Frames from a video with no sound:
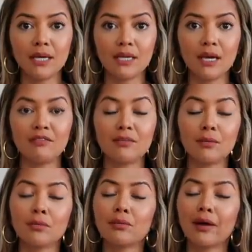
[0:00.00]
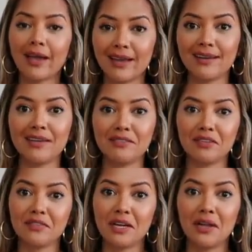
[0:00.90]
in a variety of
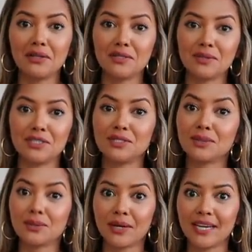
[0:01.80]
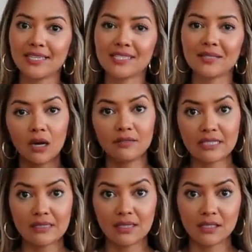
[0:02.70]
different colors, which is great.
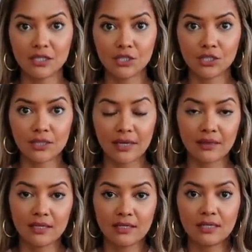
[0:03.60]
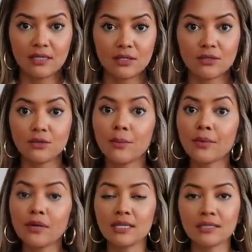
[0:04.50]
Obviously, a t-shirt like this is
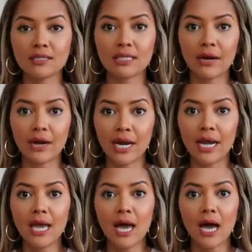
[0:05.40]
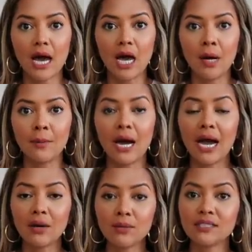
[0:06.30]
super necessary.
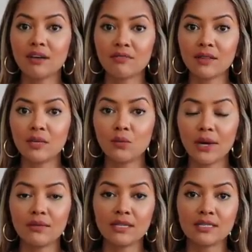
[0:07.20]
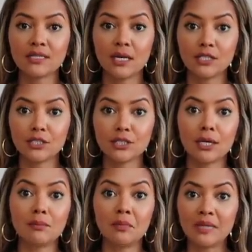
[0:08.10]
I would definitely wear this under
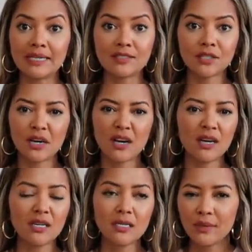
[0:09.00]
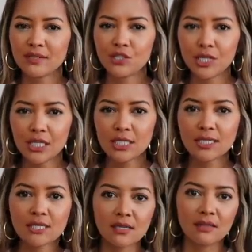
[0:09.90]
a blazer with
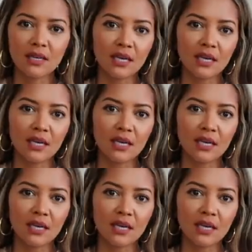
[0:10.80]
jeans, and